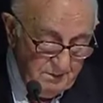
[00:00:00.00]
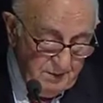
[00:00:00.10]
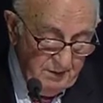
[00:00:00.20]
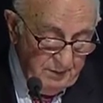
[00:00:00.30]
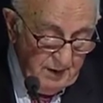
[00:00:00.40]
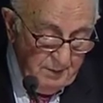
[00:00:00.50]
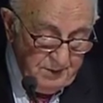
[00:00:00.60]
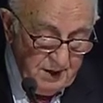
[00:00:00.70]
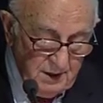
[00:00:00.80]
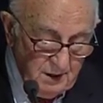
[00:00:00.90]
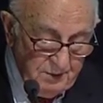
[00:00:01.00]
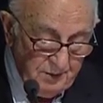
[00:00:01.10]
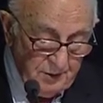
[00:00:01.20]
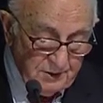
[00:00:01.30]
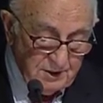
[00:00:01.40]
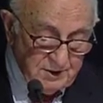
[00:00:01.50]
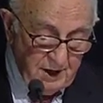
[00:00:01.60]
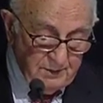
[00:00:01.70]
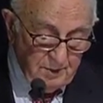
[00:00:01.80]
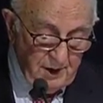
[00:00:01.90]
appearing before the
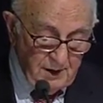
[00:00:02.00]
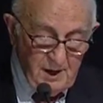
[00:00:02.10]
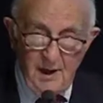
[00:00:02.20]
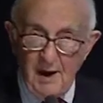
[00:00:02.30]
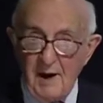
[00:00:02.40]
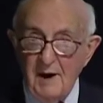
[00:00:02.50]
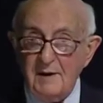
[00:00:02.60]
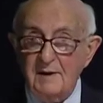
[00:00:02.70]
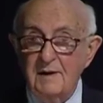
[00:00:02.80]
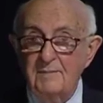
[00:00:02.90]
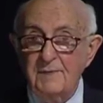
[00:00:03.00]
tribunal are